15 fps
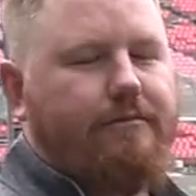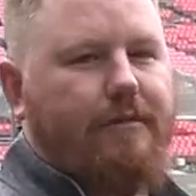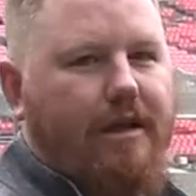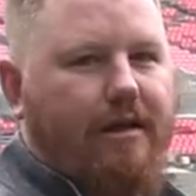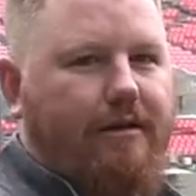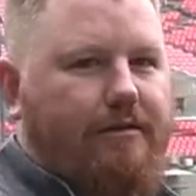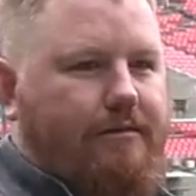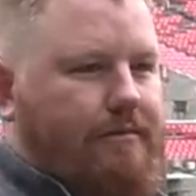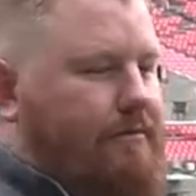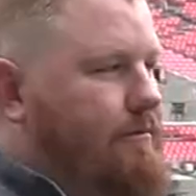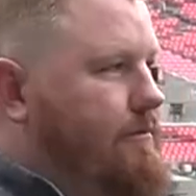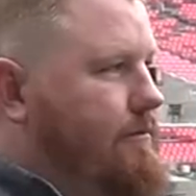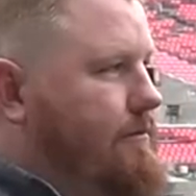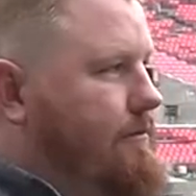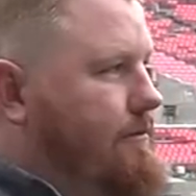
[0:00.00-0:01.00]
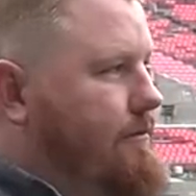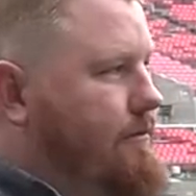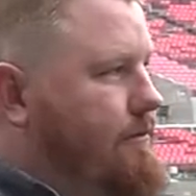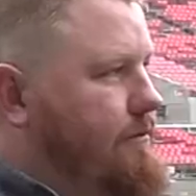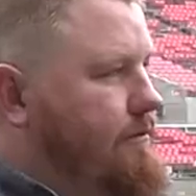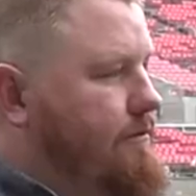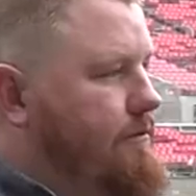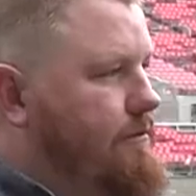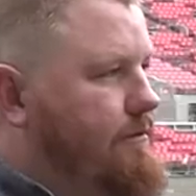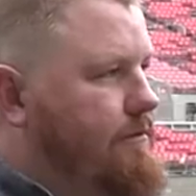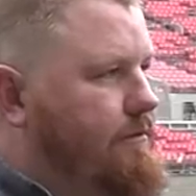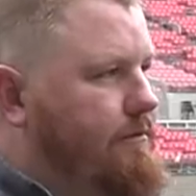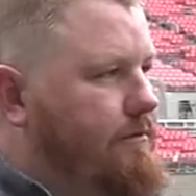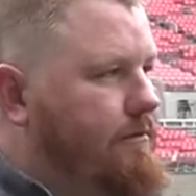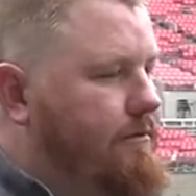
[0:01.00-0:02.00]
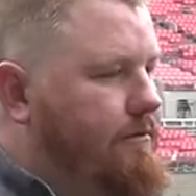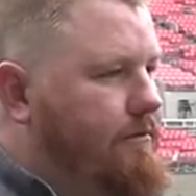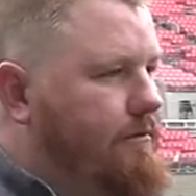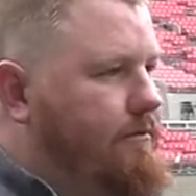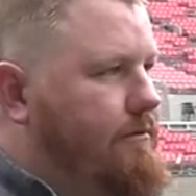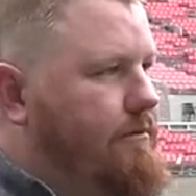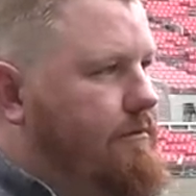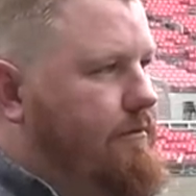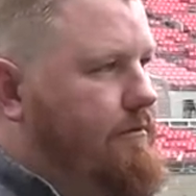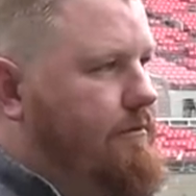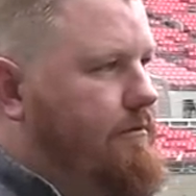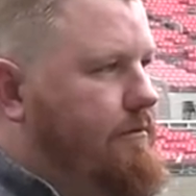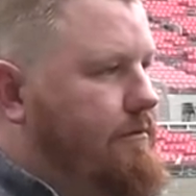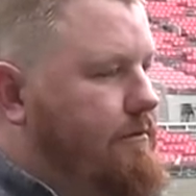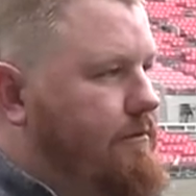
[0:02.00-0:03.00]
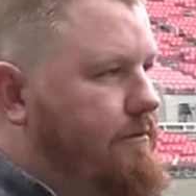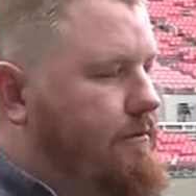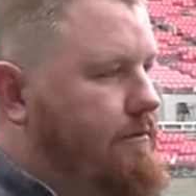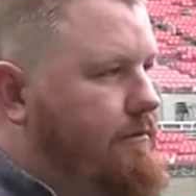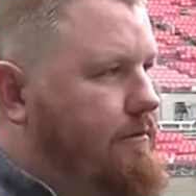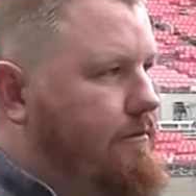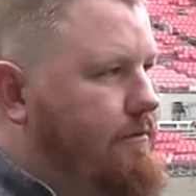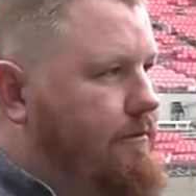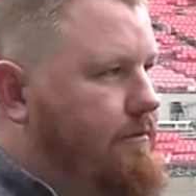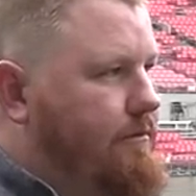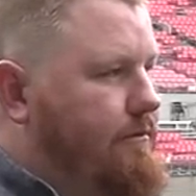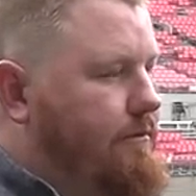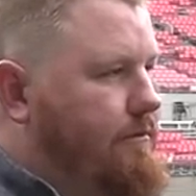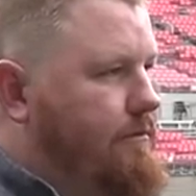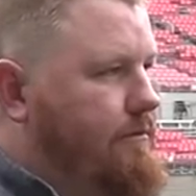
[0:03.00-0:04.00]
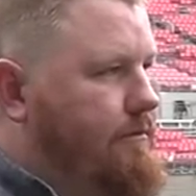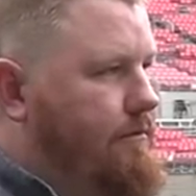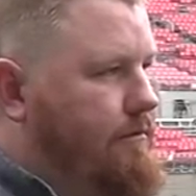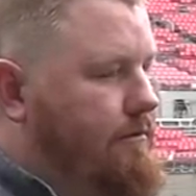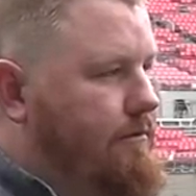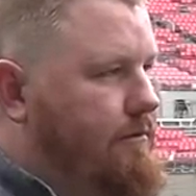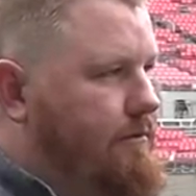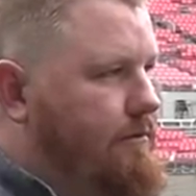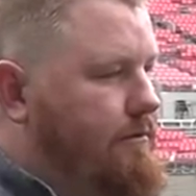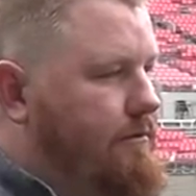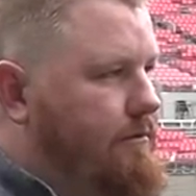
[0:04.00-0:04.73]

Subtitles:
The person shown says nothing.